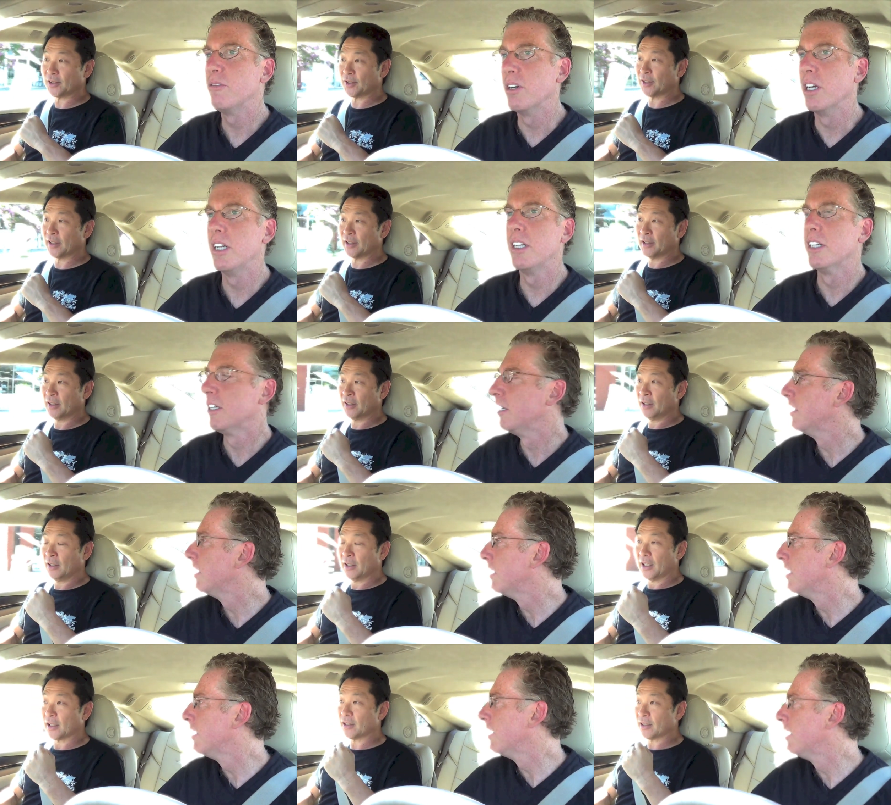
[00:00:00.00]
Speaker 1: So right.
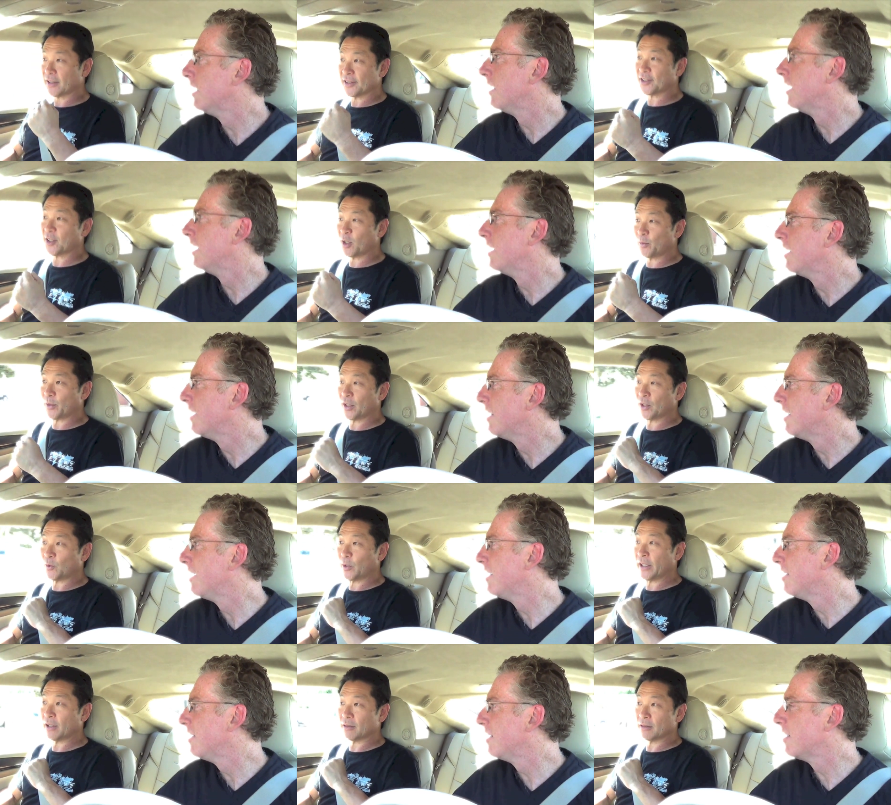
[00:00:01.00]
I think it's going to be a
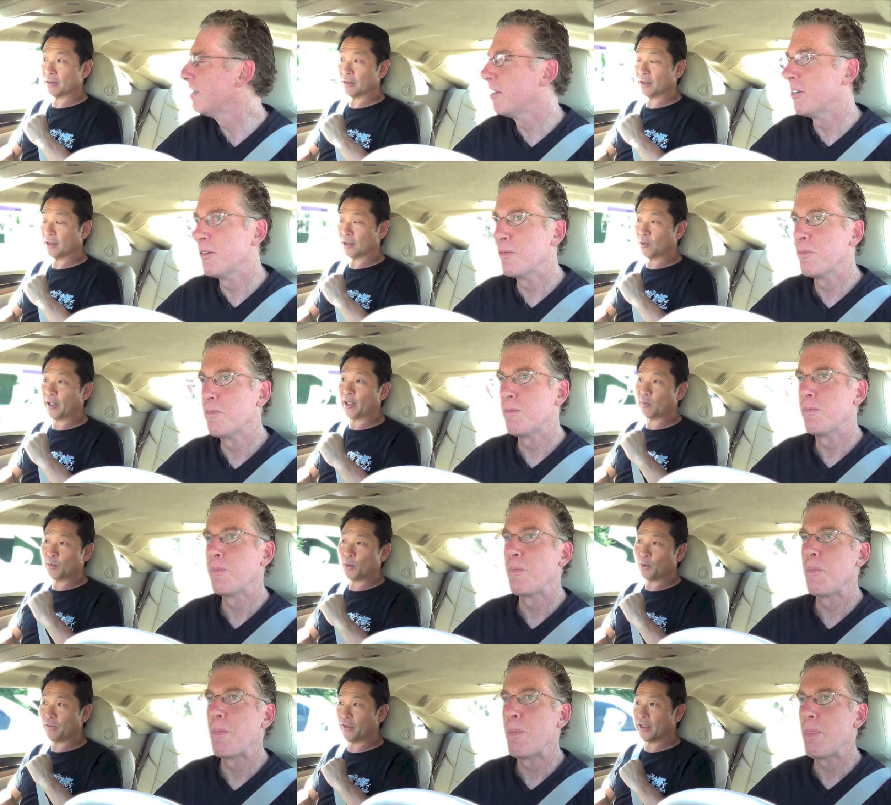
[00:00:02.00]
great, great
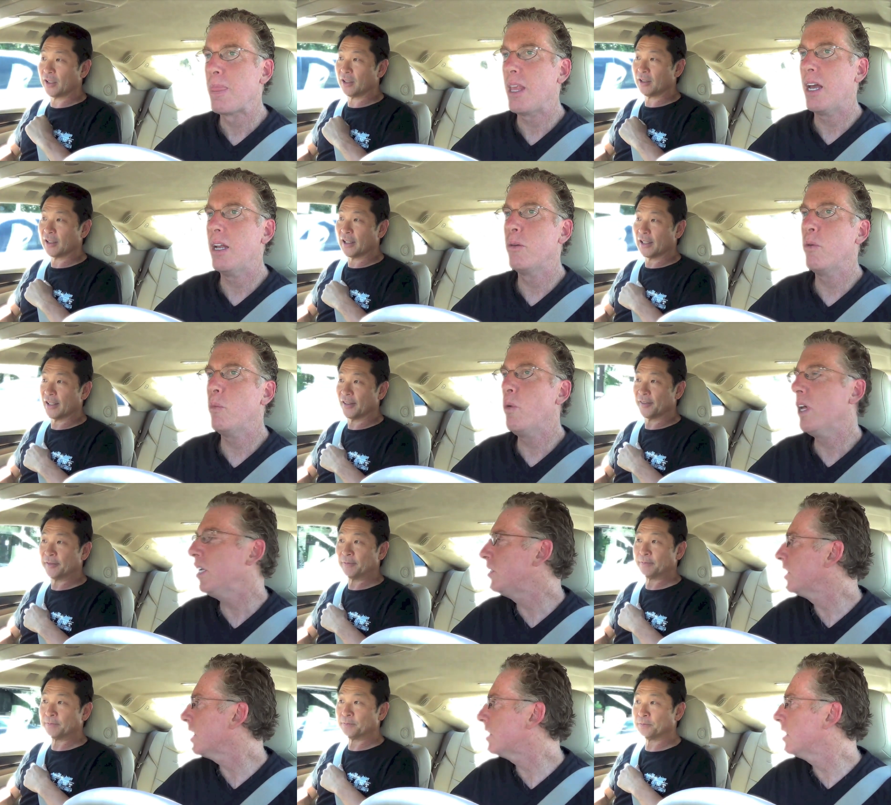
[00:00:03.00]
movie. And what did
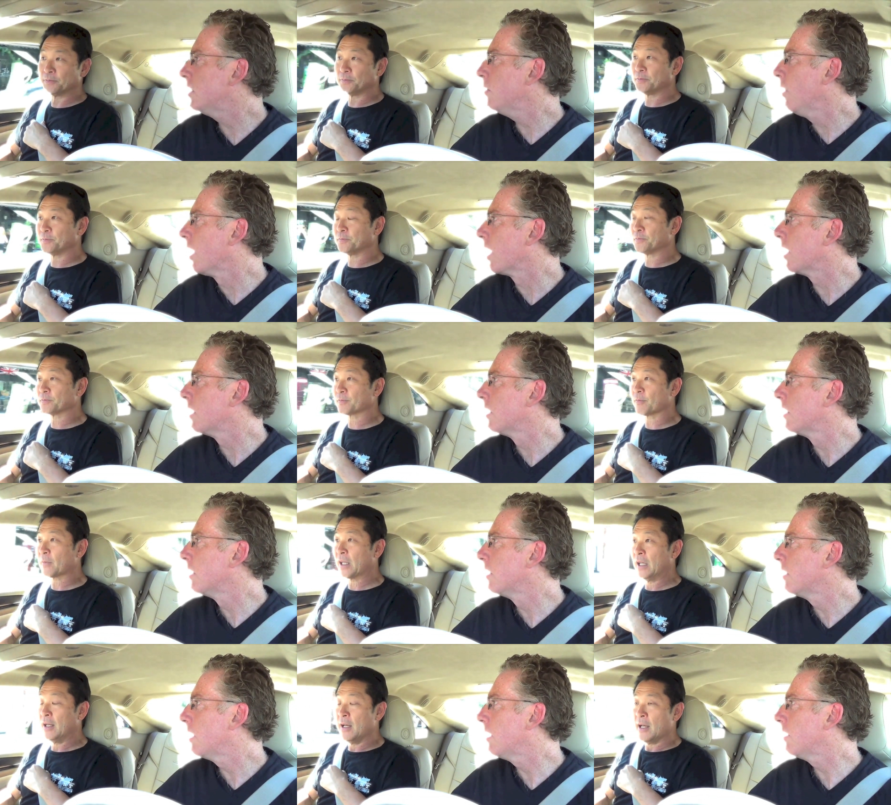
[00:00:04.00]
you get to do on it?
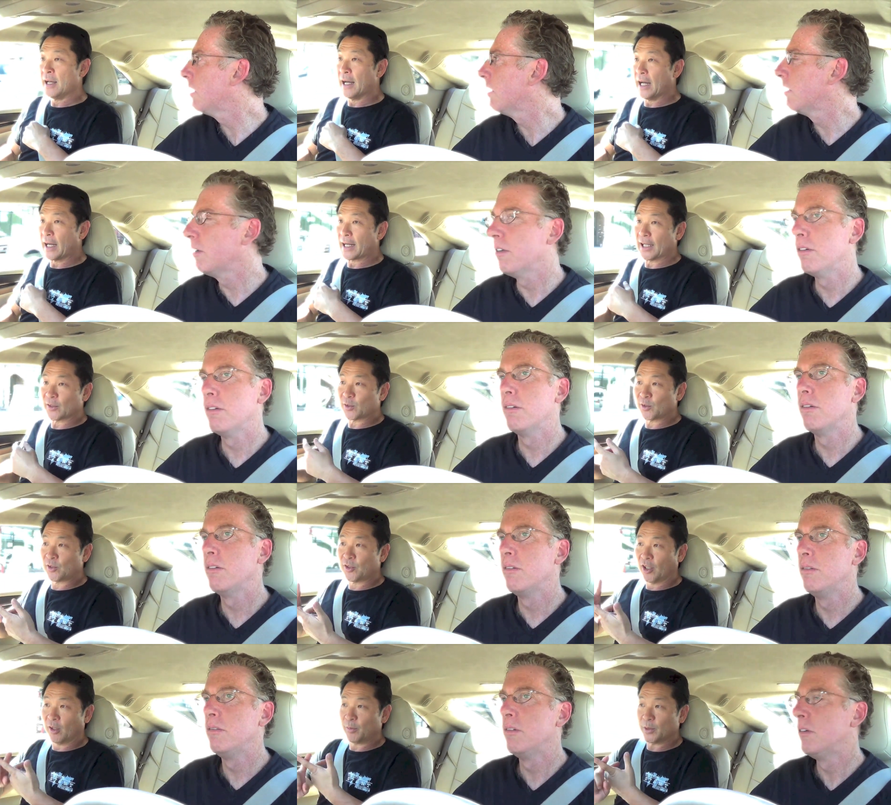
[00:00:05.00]
I got to
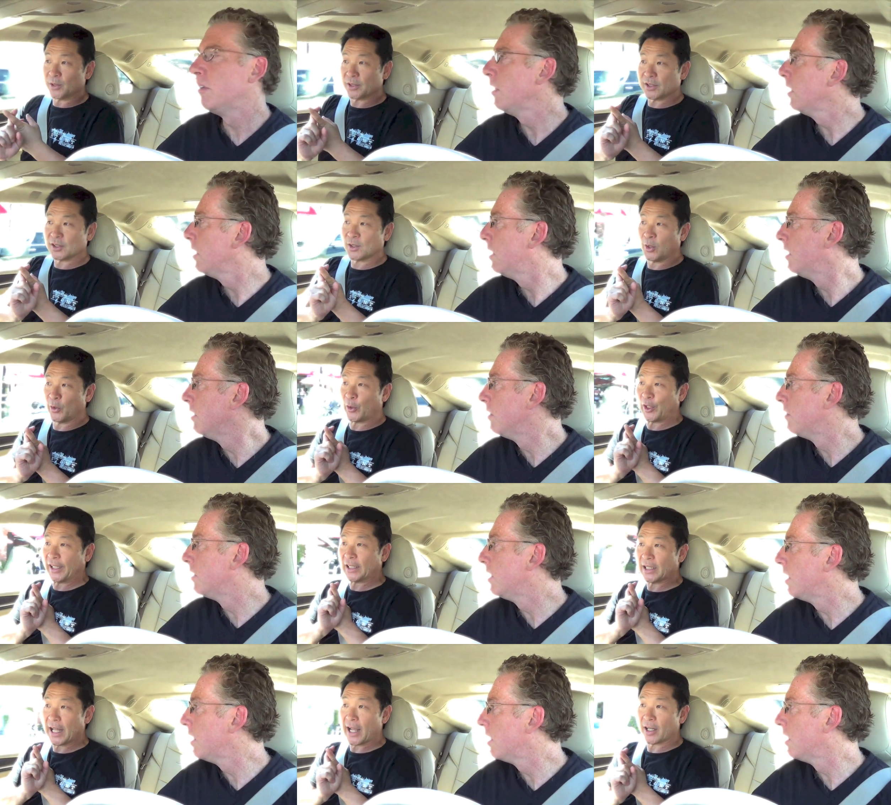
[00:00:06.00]
double this
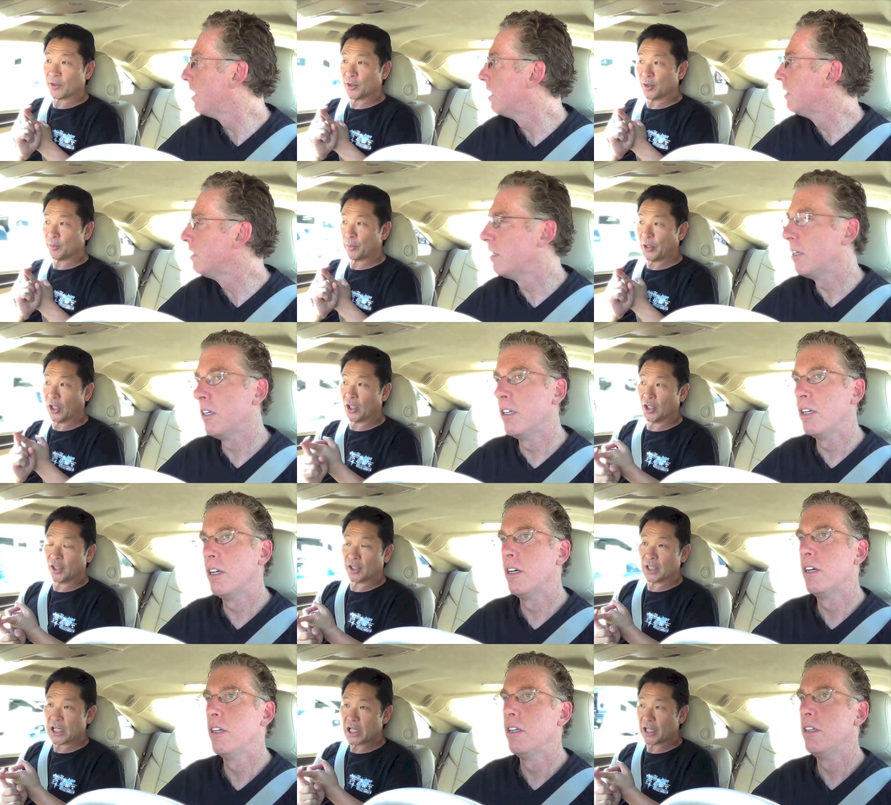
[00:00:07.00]
Korean actor,
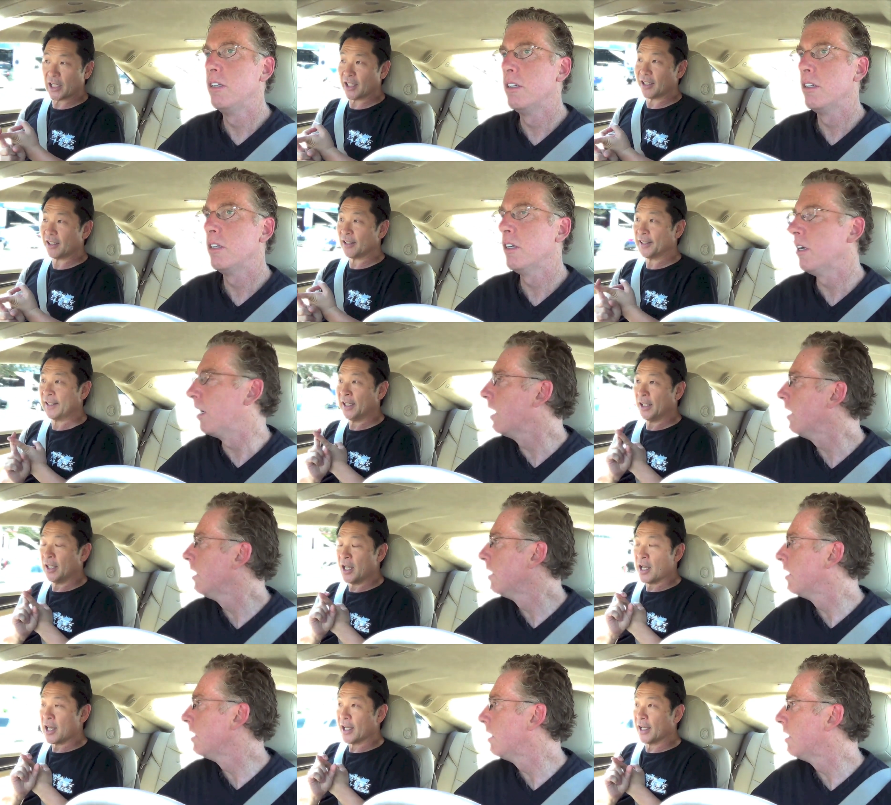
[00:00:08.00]
Byung-hun Lee.
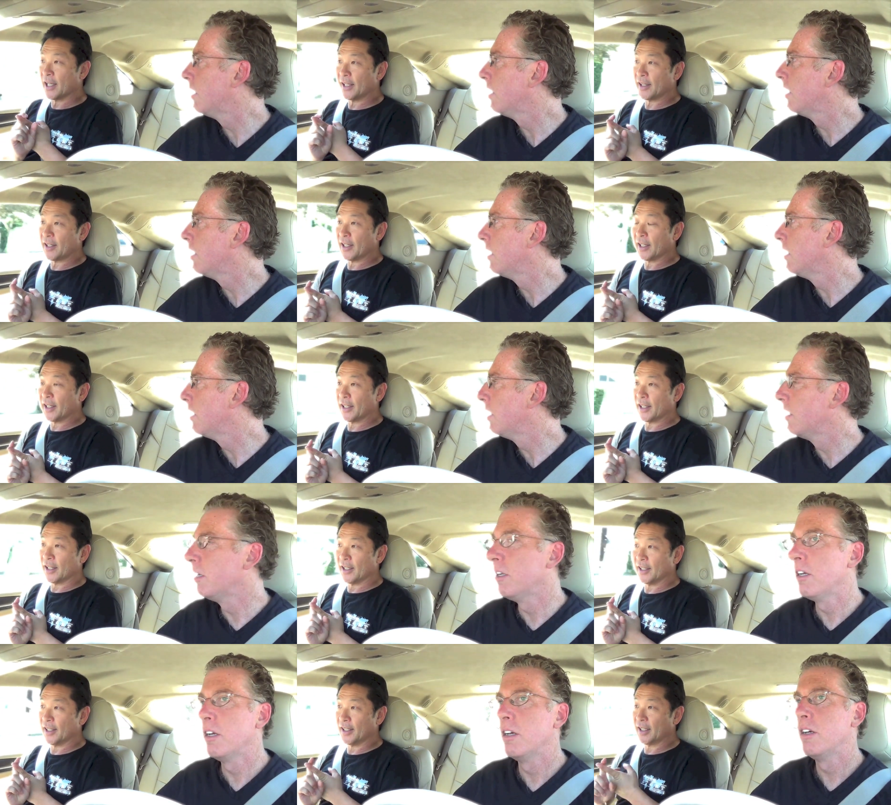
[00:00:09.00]
Uh-huh. And then...
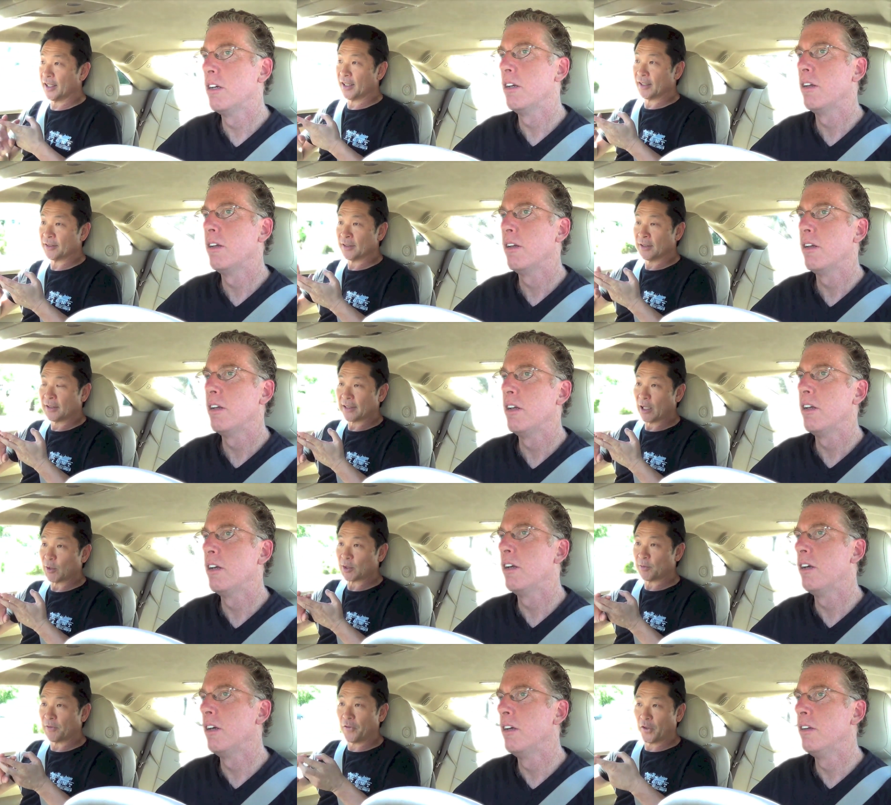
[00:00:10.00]
Uh, that
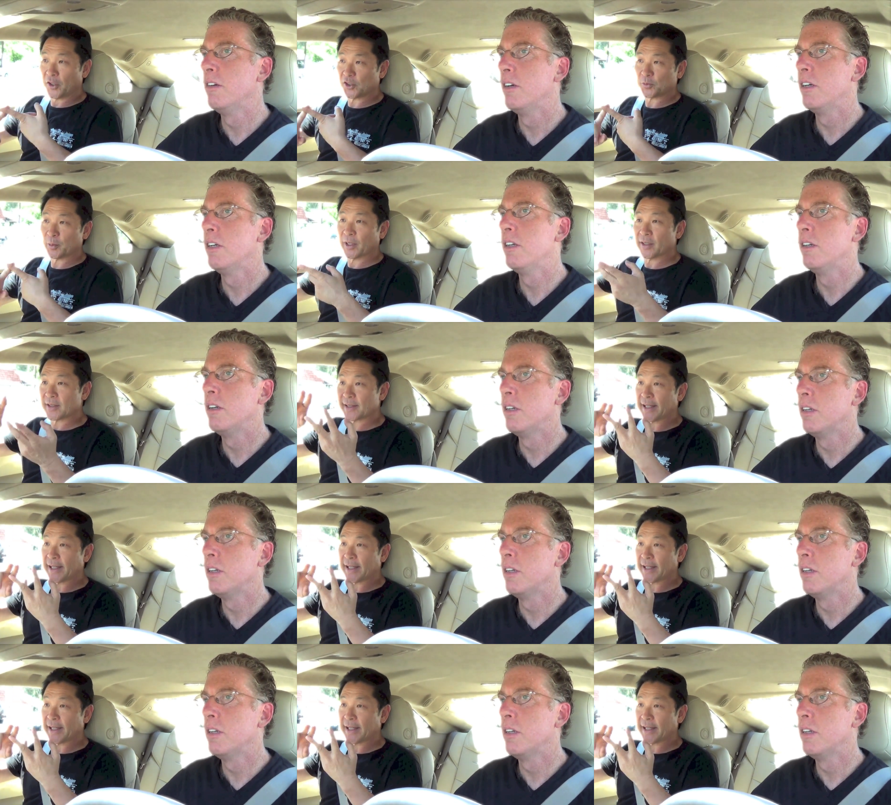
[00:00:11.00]
was the first month.